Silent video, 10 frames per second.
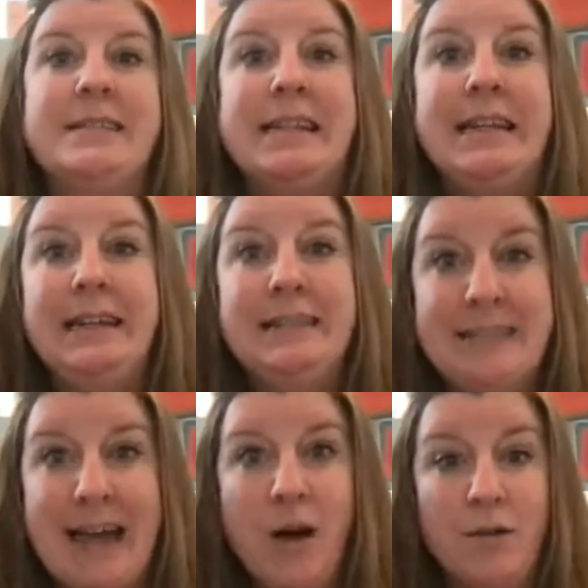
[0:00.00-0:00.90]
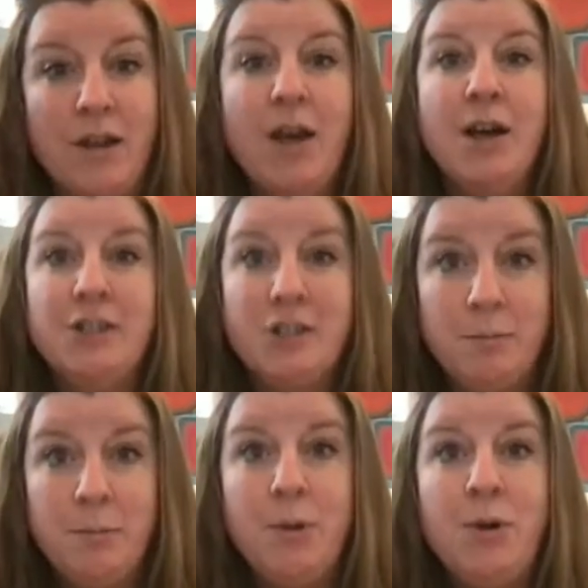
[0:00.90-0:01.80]
tease out
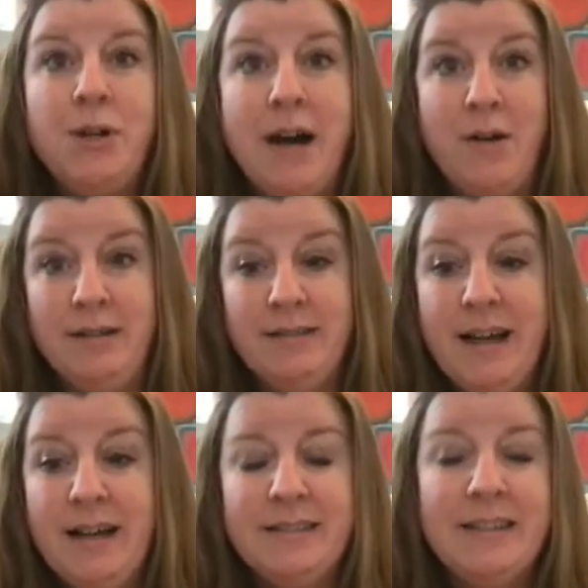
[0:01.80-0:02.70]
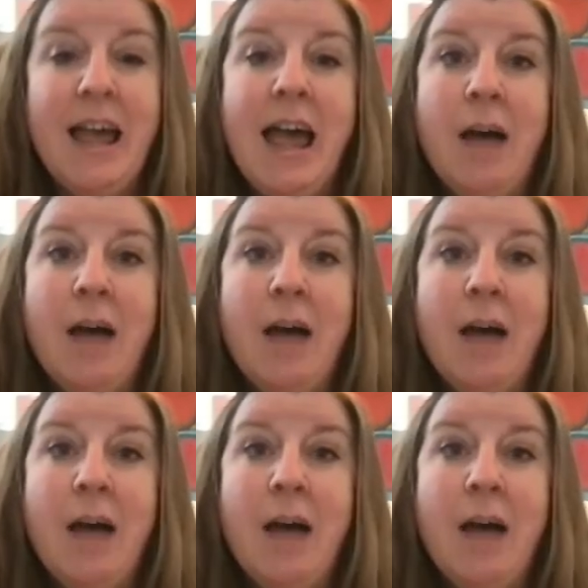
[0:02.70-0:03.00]
to pull out and test.